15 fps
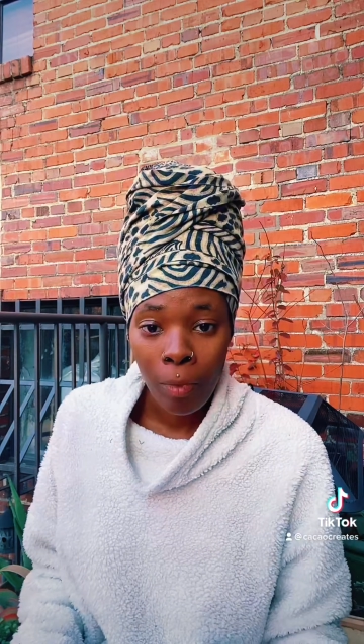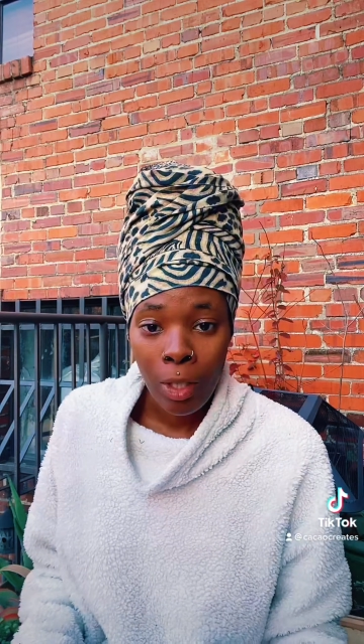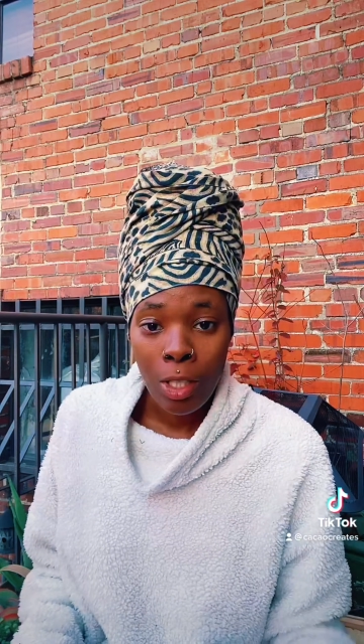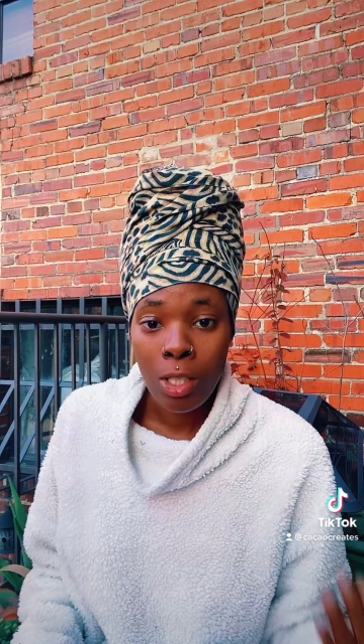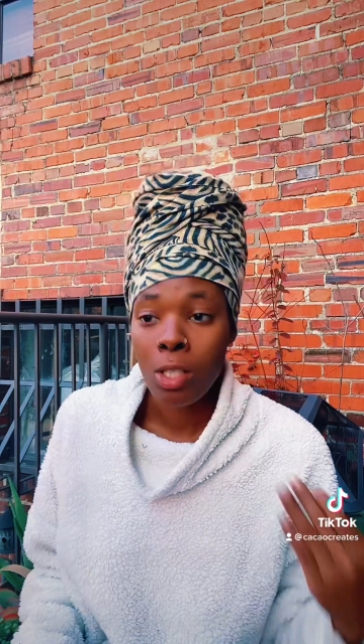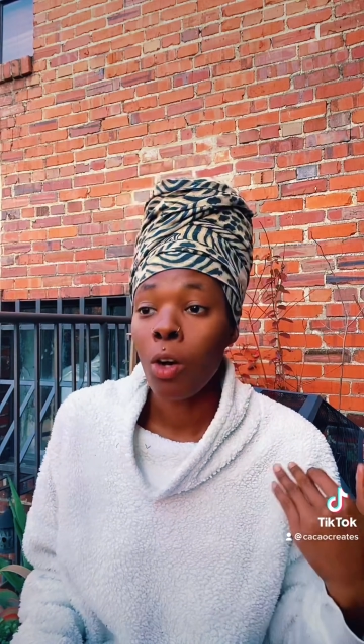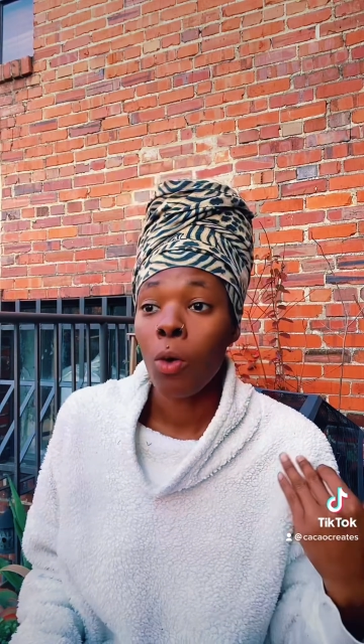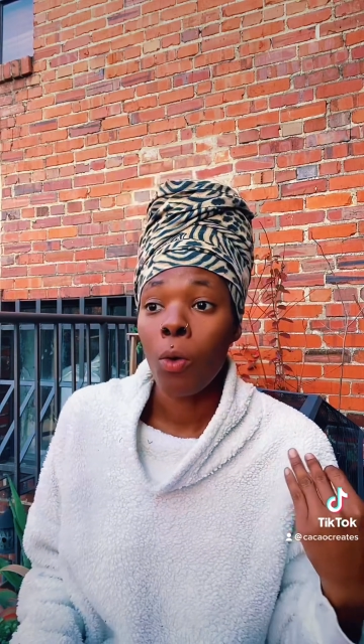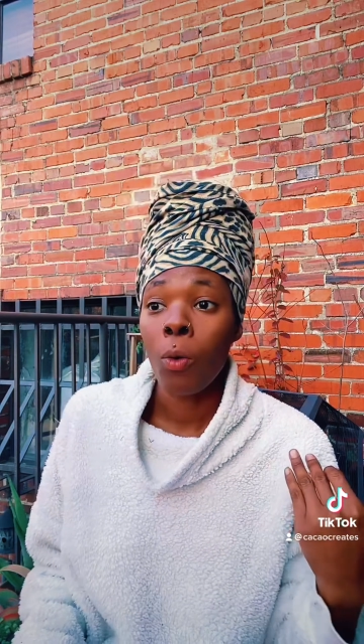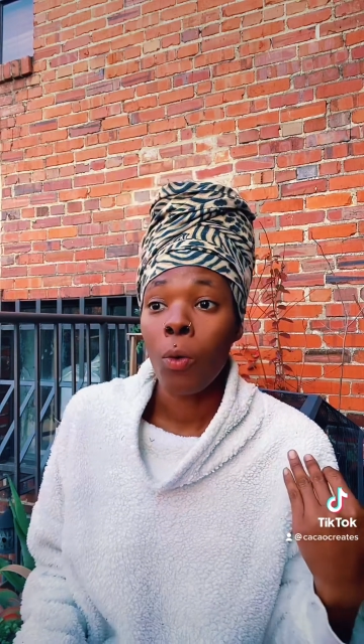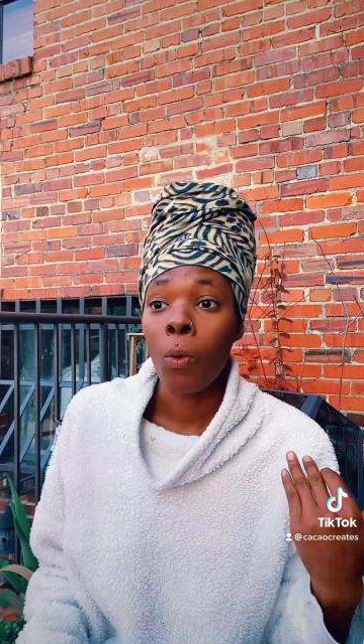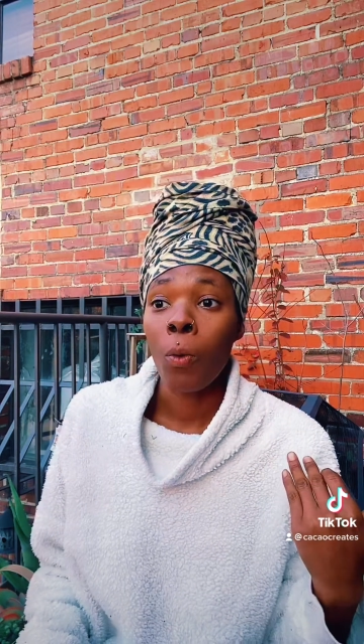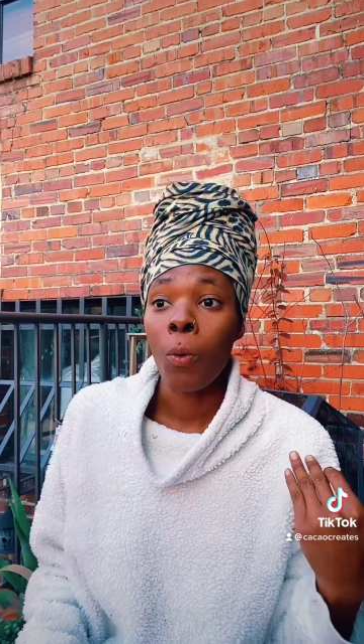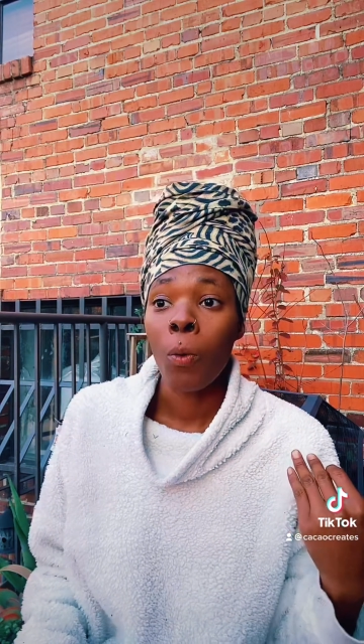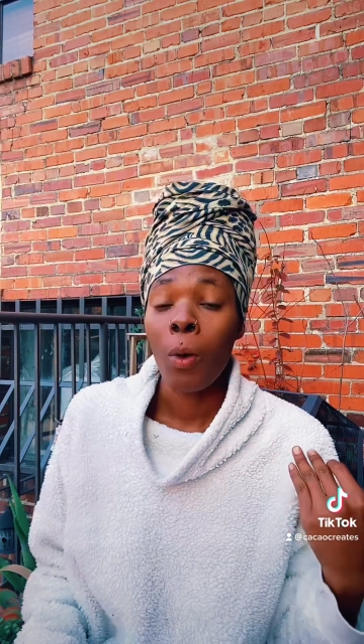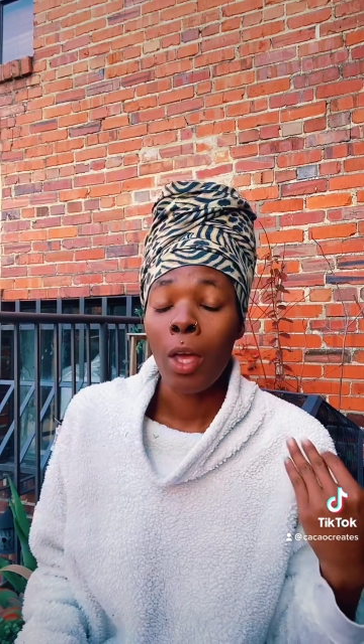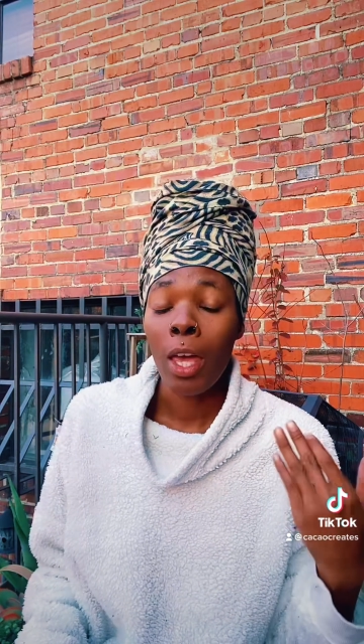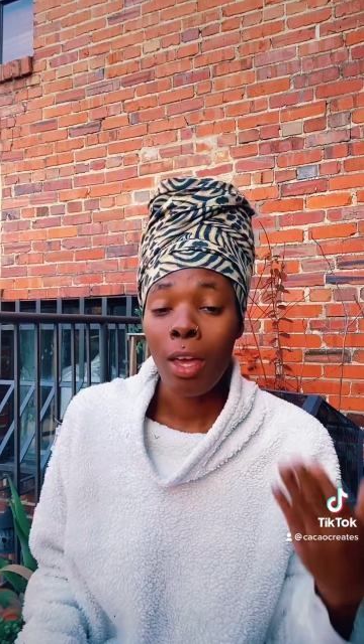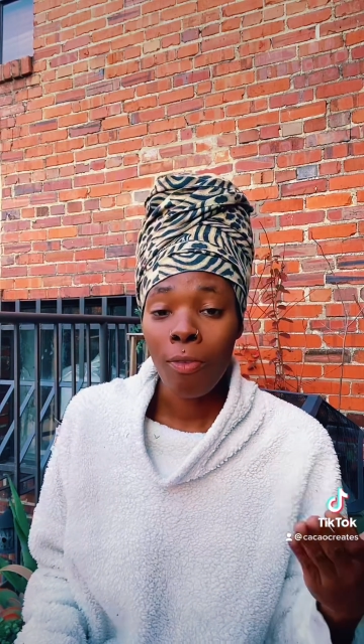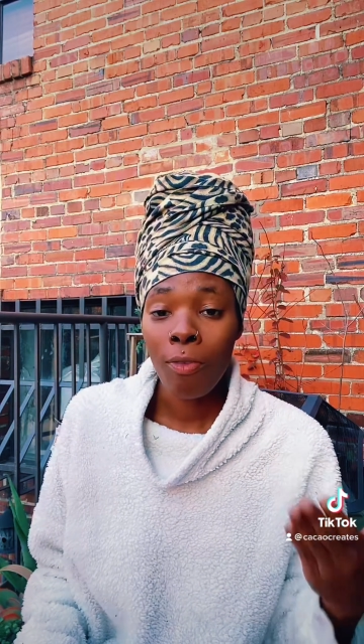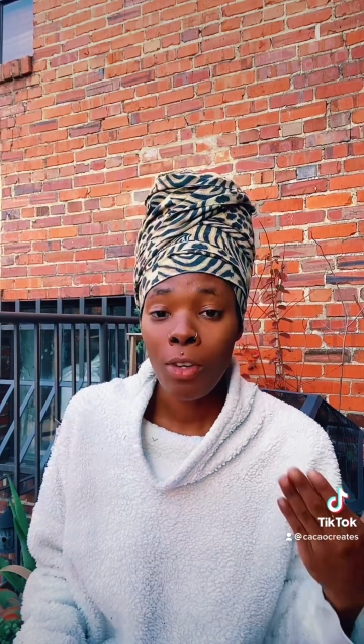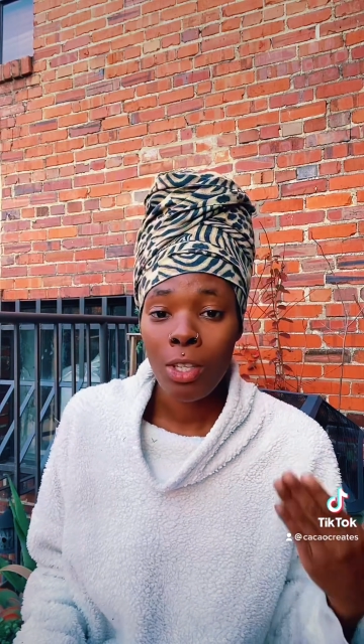So,
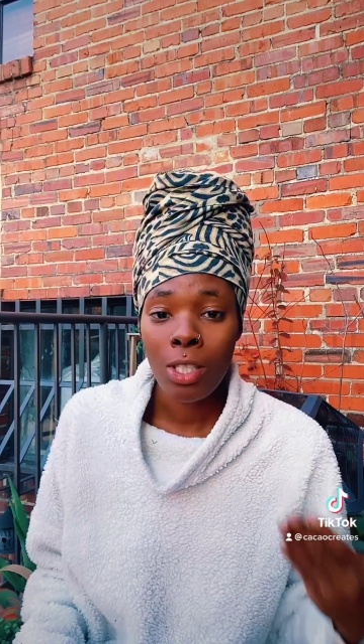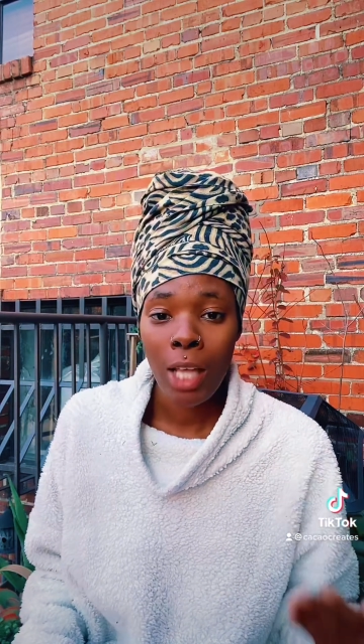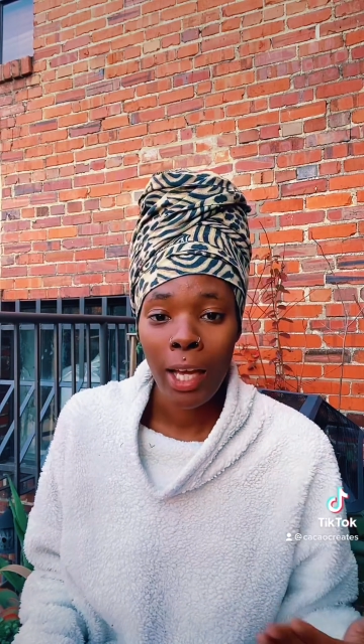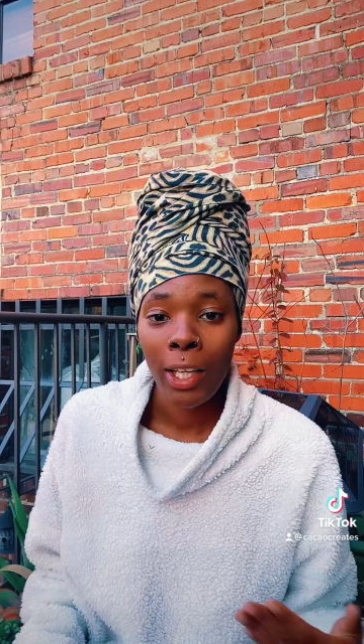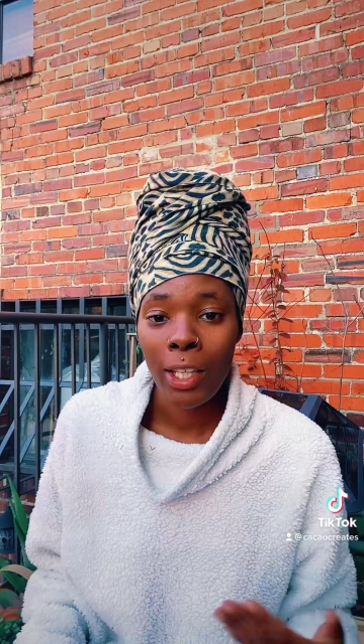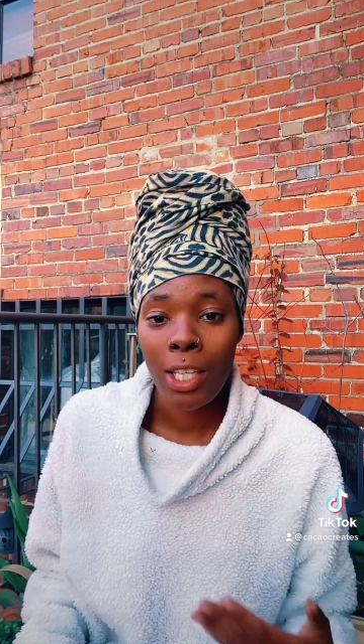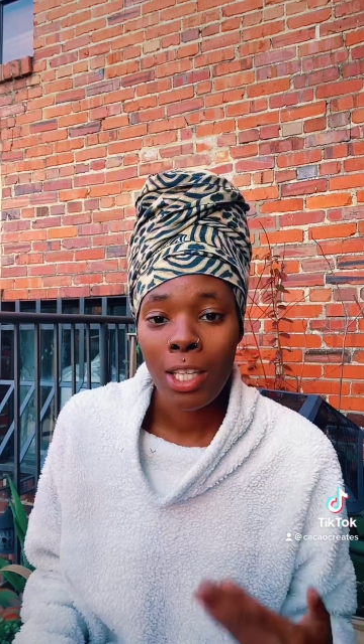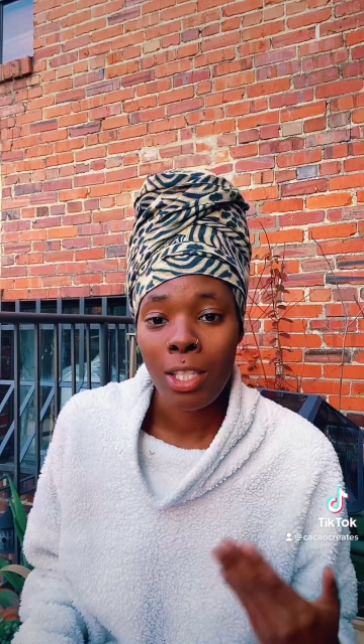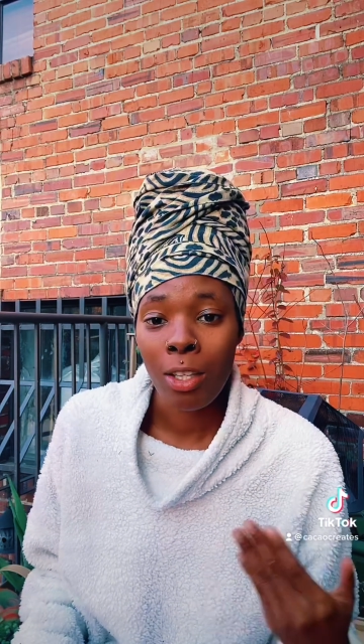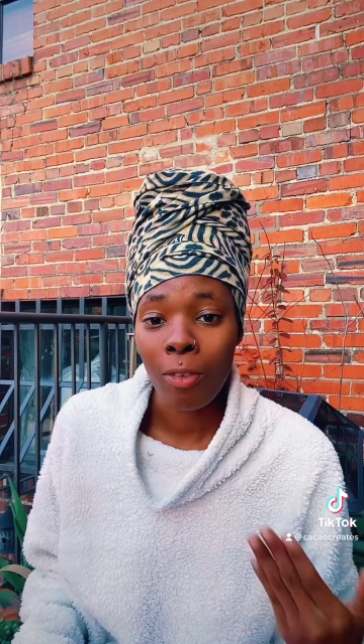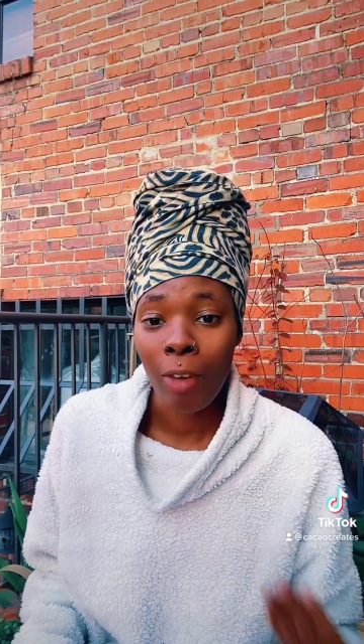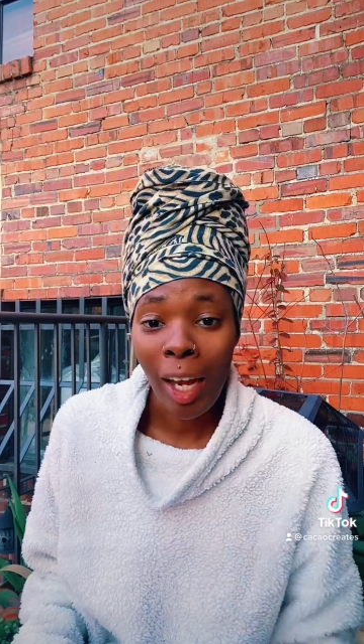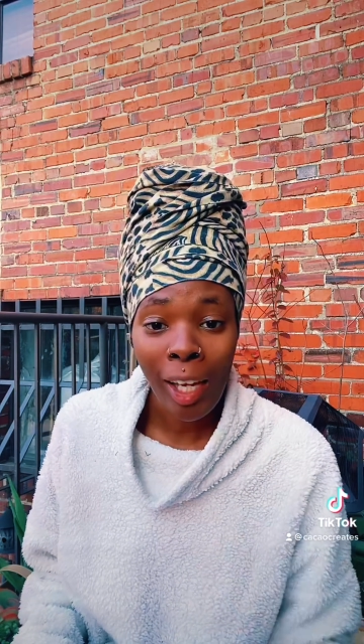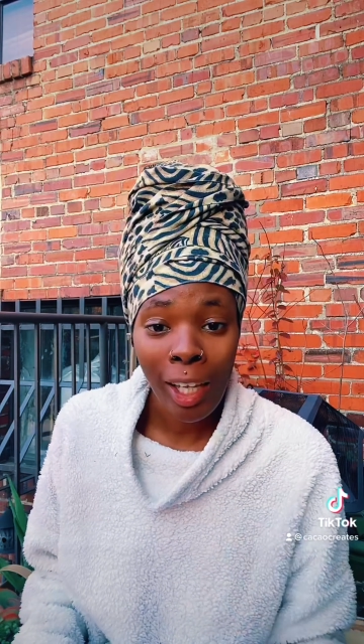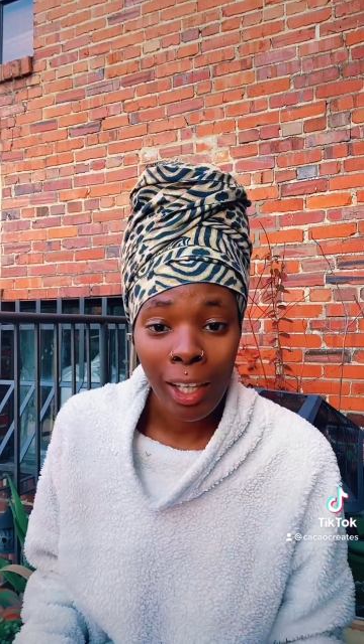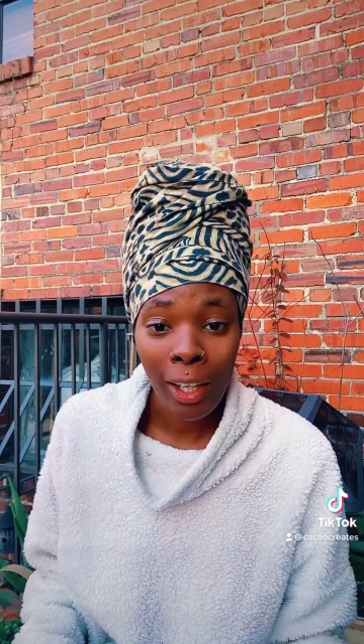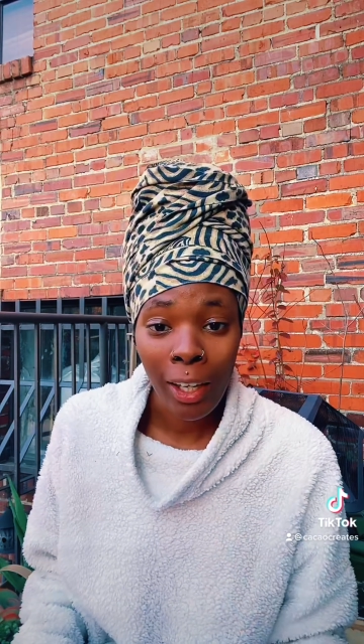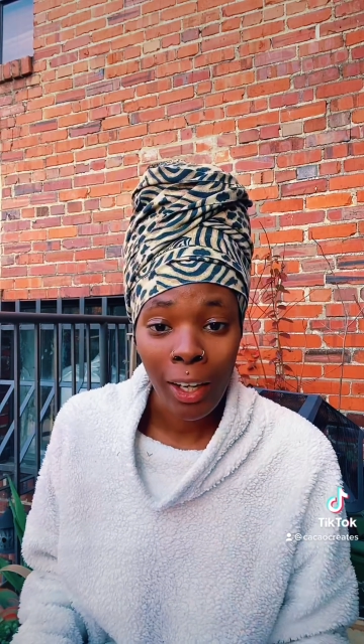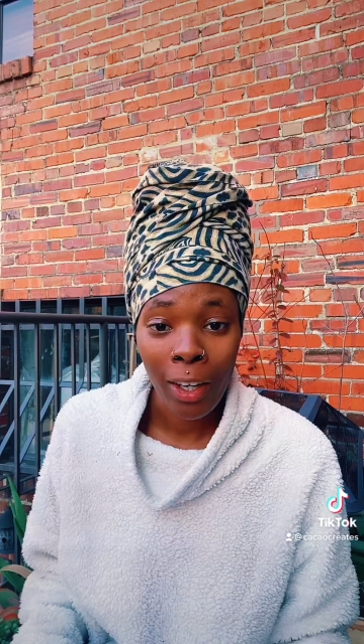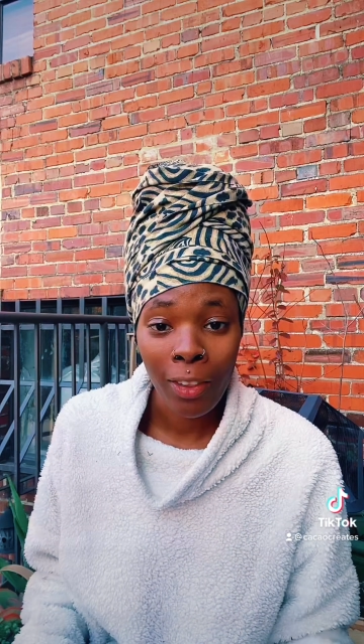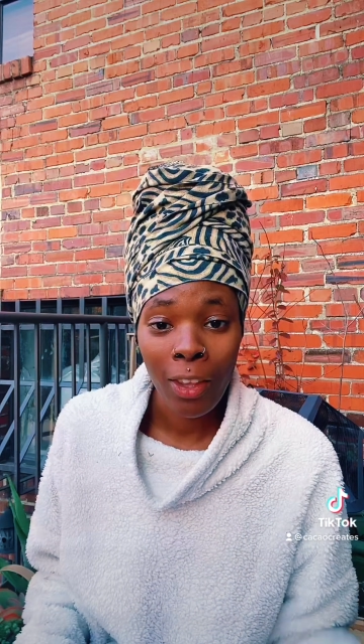if your cycle is irregular,